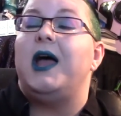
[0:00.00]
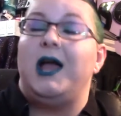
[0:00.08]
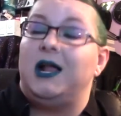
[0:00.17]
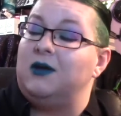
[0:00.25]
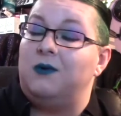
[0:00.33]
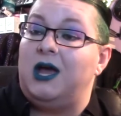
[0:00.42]

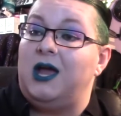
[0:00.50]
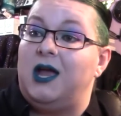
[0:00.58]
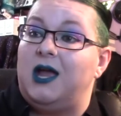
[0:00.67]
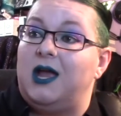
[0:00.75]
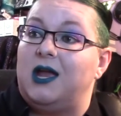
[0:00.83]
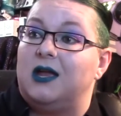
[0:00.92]

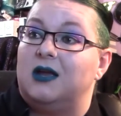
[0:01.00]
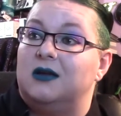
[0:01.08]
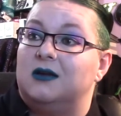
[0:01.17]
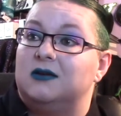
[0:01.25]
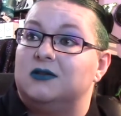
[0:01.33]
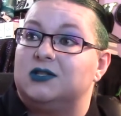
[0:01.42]
Anyway,
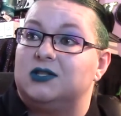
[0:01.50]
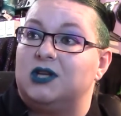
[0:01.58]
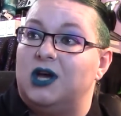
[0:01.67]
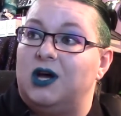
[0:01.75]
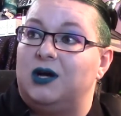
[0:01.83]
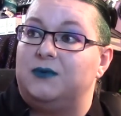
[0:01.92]

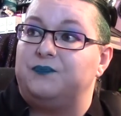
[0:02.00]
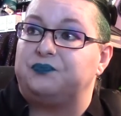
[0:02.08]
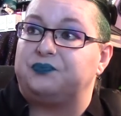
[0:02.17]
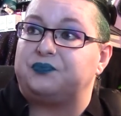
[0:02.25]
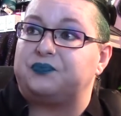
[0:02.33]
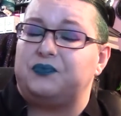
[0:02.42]
so
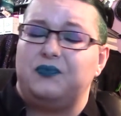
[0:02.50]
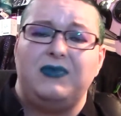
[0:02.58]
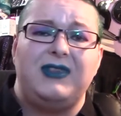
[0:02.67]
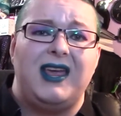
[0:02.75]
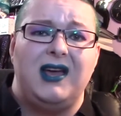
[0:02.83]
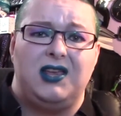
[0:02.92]

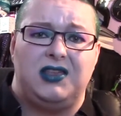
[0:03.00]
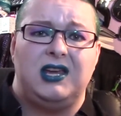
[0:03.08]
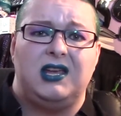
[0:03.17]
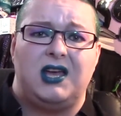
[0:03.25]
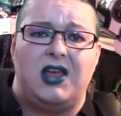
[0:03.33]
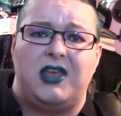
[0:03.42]
I
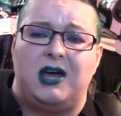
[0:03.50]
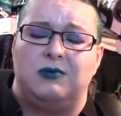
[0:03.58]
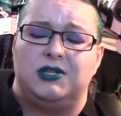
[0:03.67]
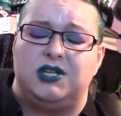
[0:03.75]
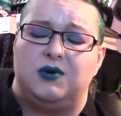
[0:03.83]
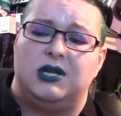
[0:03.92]
think that
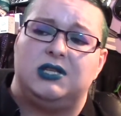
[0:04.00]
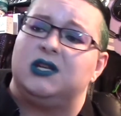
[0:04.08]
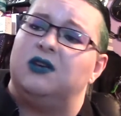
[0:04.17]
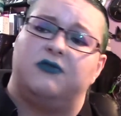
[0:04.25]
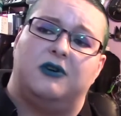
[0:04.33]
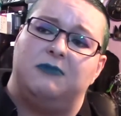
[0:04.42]
will do it
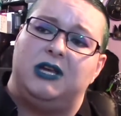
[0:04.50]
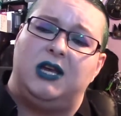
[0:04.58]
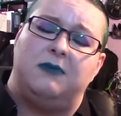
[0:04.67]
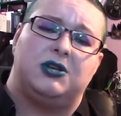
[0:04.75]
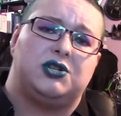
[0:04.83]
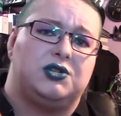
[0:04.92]
from
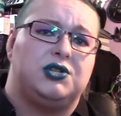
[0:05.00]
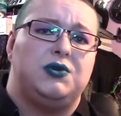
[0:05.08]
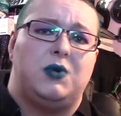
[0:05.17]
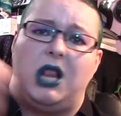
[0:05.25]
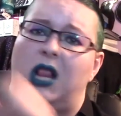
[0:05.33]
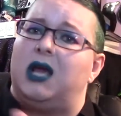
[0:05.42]
me. Be sure
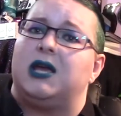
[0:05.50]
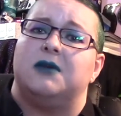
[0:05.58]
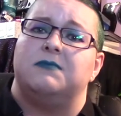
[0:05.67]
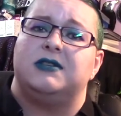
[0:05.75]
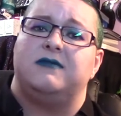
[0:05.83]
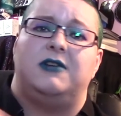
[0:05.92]
to like
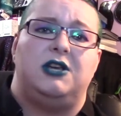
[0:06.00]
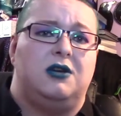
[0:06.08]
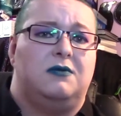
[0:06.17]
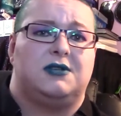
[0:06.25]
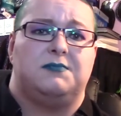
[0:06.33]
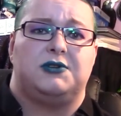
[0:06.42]
up this
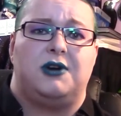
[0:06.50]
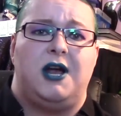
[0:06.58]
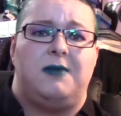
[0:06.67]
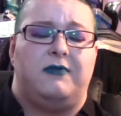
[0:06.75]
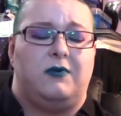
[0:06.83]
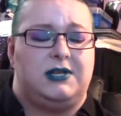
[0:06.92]
video and
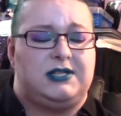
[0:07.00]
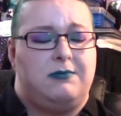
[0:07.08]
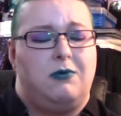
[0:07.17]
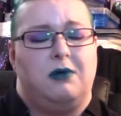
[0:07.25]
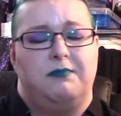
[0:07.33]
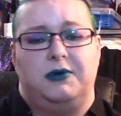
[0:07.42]
subscribe if you want to
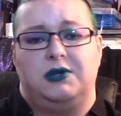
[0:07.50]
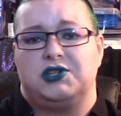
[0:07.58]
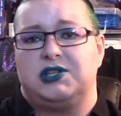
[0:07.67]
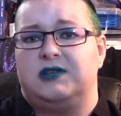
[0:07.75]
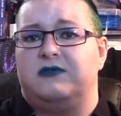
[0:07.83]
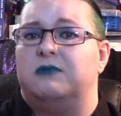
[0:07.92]
see more
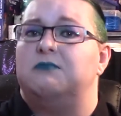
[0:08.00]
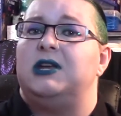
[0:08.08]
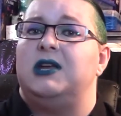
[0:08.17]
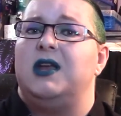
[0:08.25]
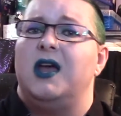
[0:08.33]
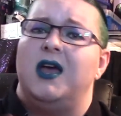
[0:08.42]
bullshit from
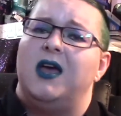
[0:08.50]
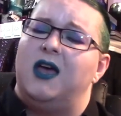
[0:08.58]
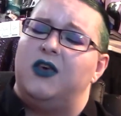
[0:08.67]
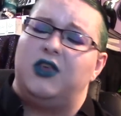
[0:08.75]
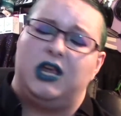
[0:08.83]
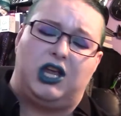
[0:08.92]
me.
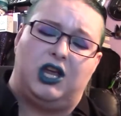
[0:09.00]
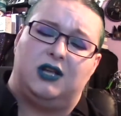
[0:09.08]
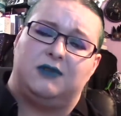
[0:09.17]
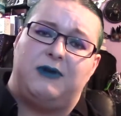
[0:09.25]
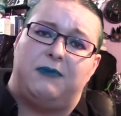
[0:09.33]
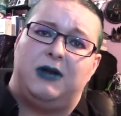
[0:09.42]
Thank you
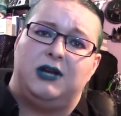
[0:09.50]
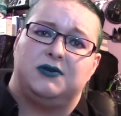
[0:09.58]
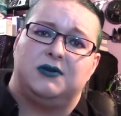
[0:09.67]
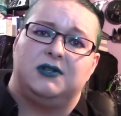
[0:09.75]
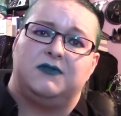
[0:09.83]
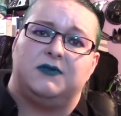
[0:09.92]
all to my
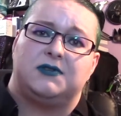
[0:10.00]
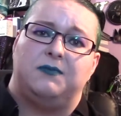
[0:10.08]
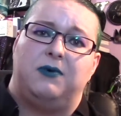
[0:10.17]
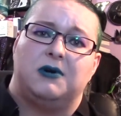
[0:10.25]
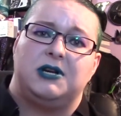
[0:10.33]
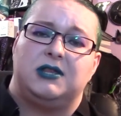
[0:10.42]
patrons for
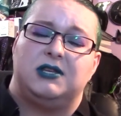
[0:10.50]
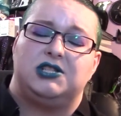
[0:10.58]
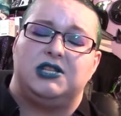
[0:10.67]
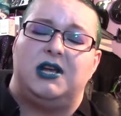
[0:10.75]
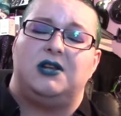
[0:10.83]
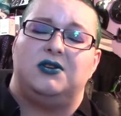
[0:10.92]
supporting this
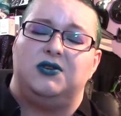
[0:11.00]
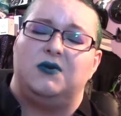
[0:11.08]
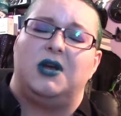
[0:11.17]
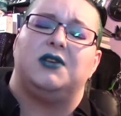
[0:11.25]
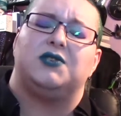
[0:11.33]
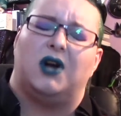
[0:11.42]
channel. You
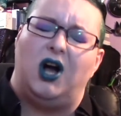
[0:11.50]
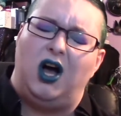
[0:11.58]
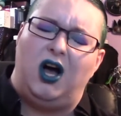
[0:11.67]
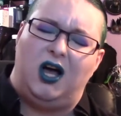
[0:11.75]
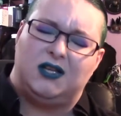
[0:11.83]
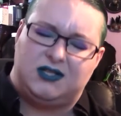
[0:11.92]
guys are
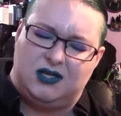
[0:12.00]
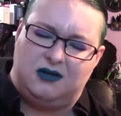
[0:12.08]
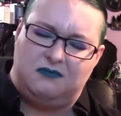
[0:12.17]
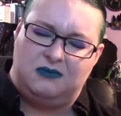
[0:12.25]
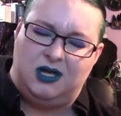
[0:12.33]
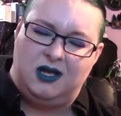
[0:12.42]

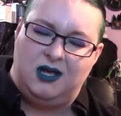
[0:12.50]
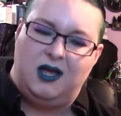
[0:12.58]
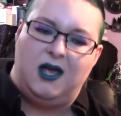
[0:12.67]
awesome.